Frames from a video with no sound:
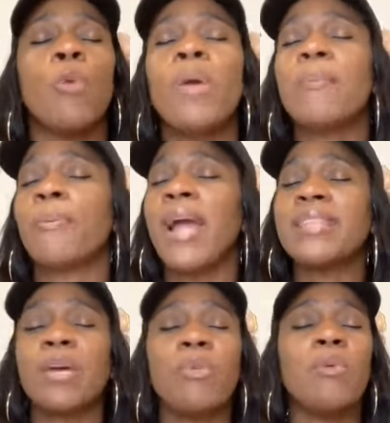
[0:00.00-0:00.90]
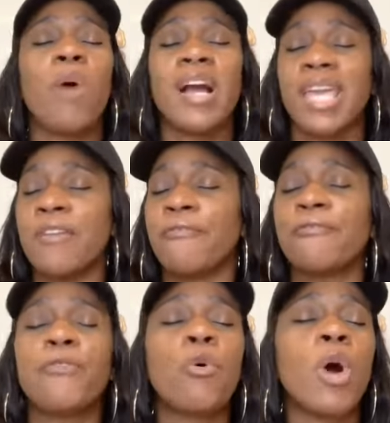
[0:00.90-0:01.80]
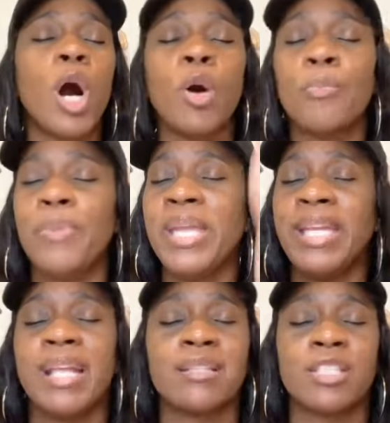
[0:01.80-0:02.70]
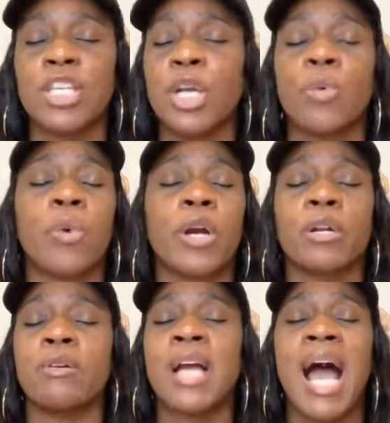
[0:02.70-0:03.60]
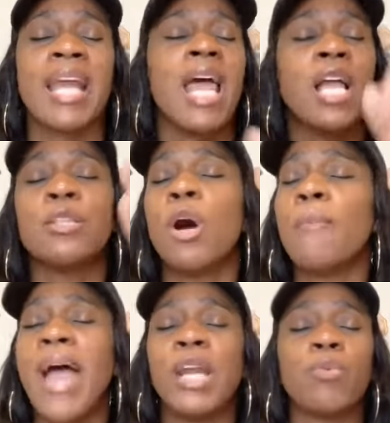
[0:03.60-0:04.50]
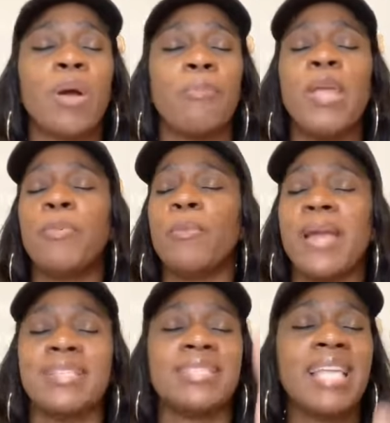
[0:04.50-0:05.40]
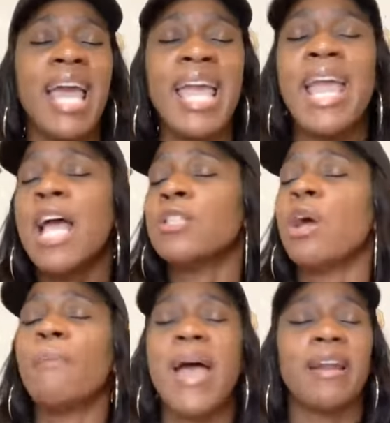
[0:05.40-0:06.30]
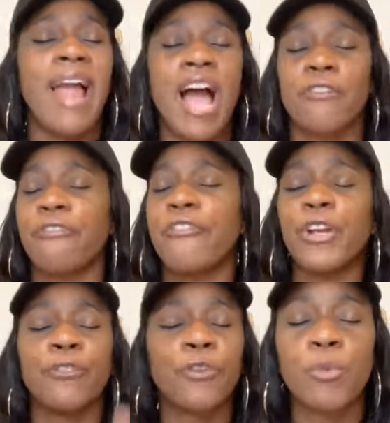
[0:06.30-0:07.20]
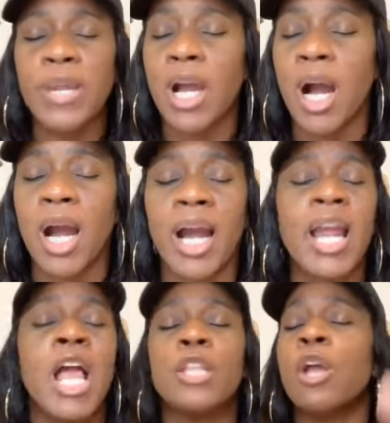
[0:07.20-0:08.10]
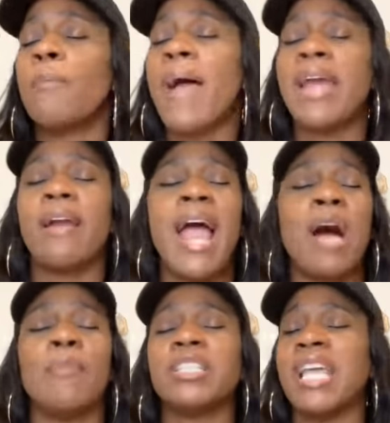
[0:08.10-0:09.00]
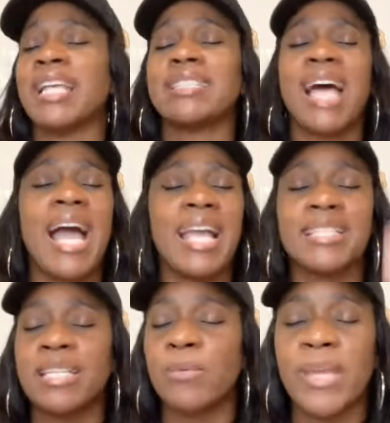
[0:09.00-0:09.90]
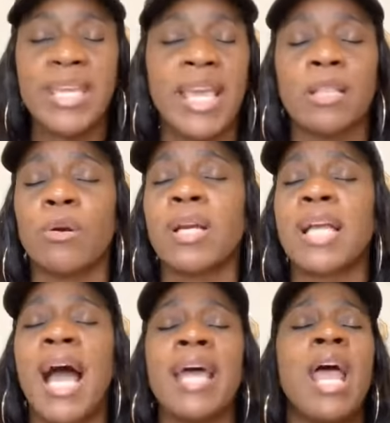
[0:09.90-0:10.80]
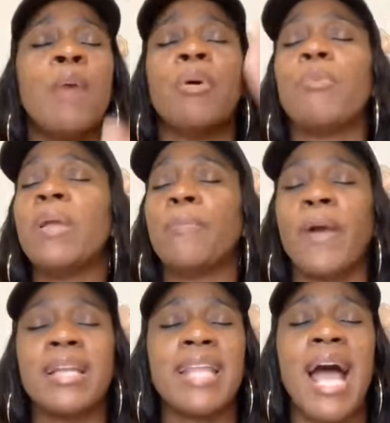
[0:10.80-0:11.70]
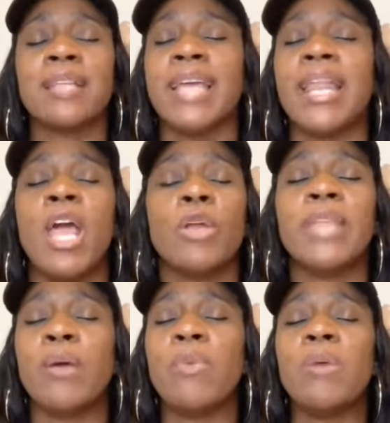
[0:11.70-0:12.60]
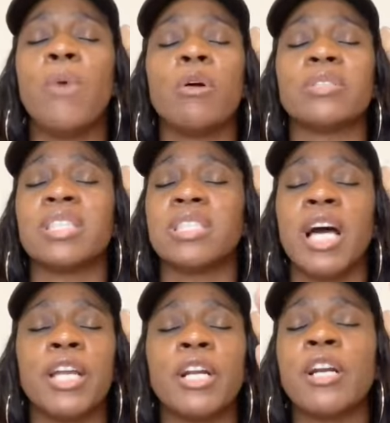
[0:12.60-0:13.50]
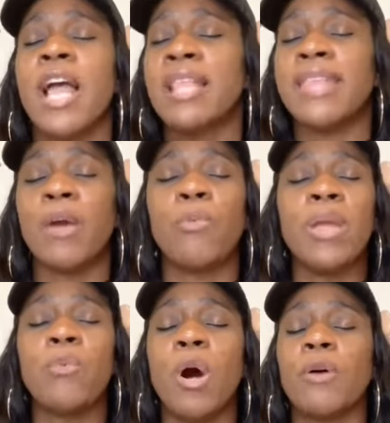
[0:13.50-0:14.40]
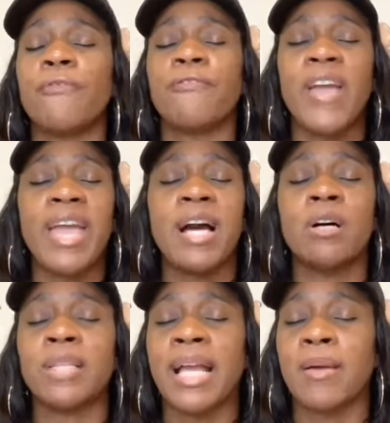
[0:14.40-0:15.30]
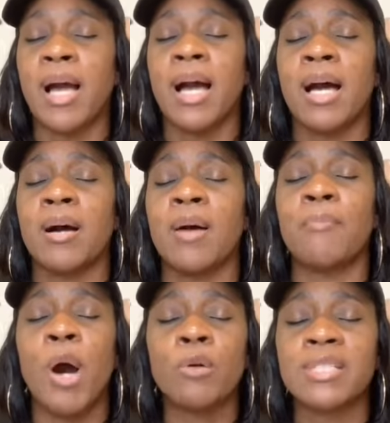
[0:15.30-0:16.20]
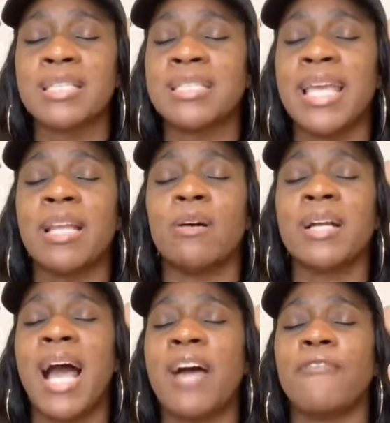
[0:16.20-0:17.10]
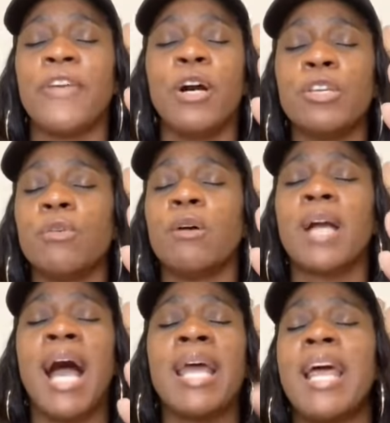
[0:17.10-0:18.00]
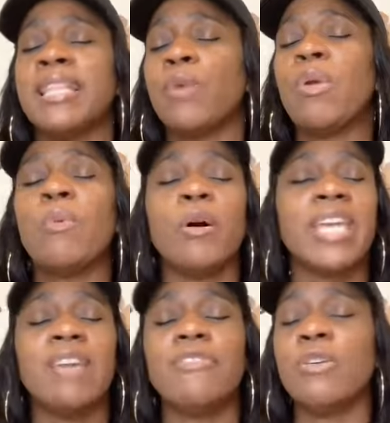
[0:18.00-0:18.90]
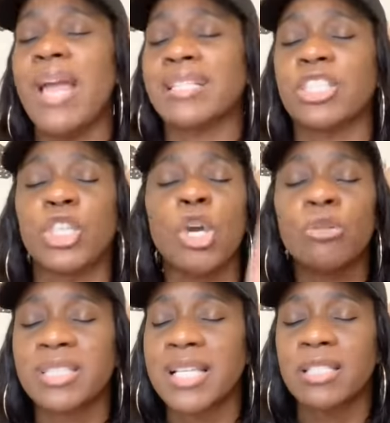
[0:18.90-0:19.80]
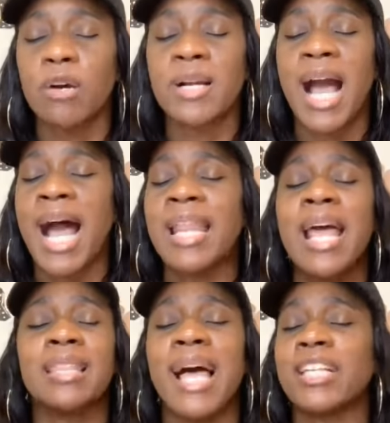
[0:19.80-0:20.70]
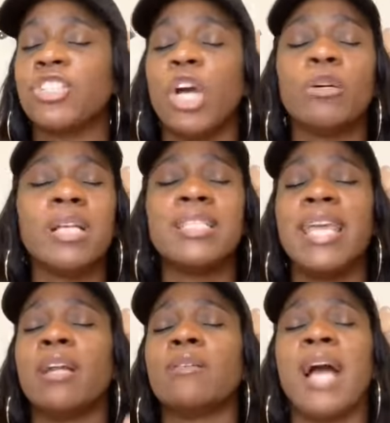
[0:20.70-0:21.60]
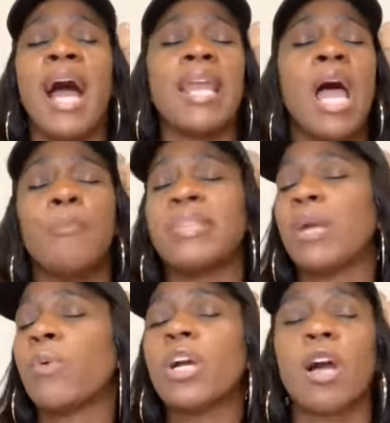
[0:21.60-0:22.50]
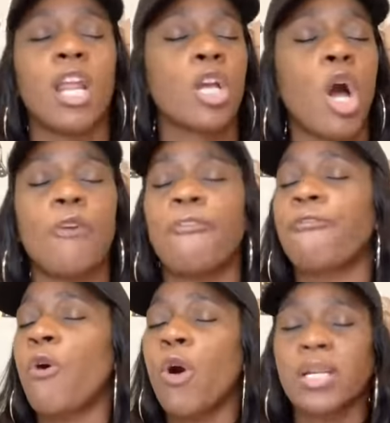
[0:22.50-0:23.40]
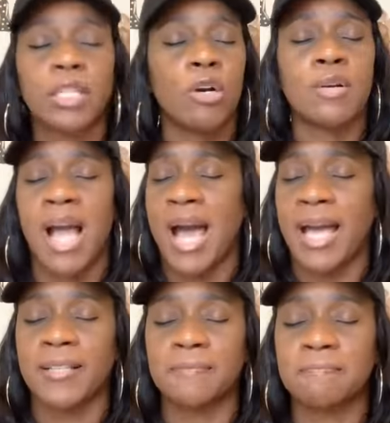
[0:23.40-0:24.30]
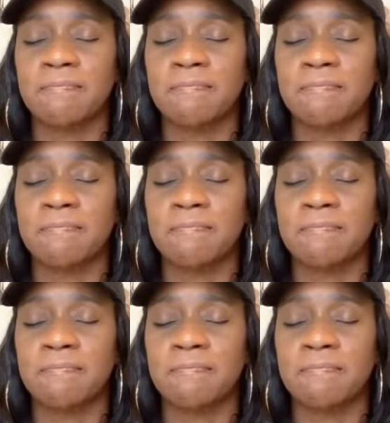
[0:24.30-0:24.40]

We pray that we walk in full obedience to your word, oh God. No matter what people may say, no matter how fearful we are, no matter how much anxiety we get, Lord God, but we pray now that we won't stutter, that we won't fail like Moses did, oh God, fail you, oh God, that we won't give you excuses, oh God, like Jonah did, oh God, but that we're gonna go forth, oh God.